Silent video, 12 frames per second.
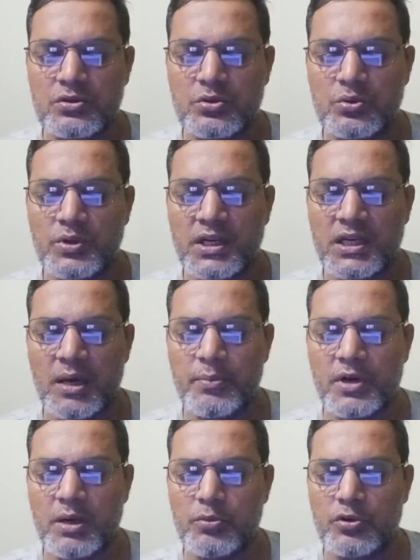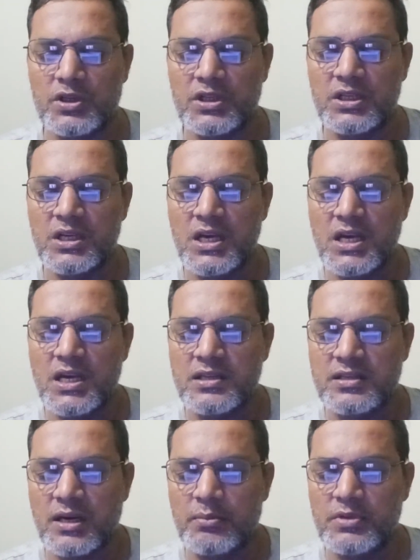to a camera body.
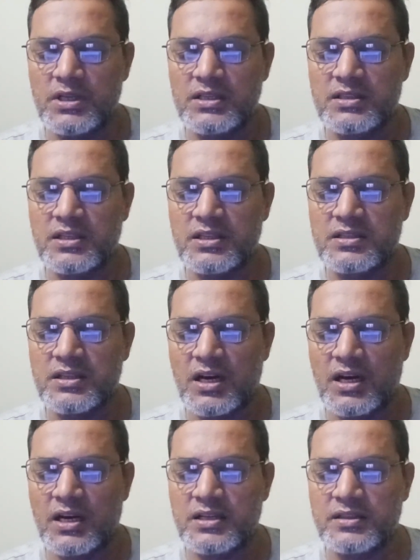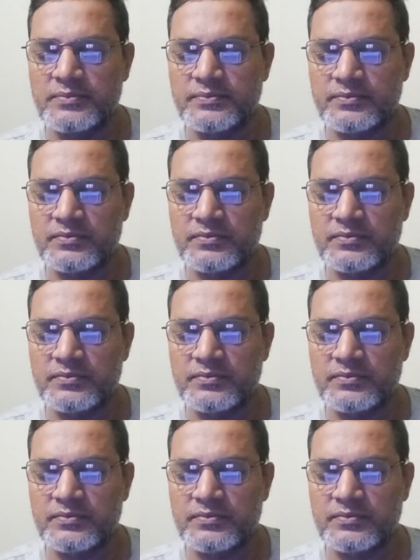Some lenses are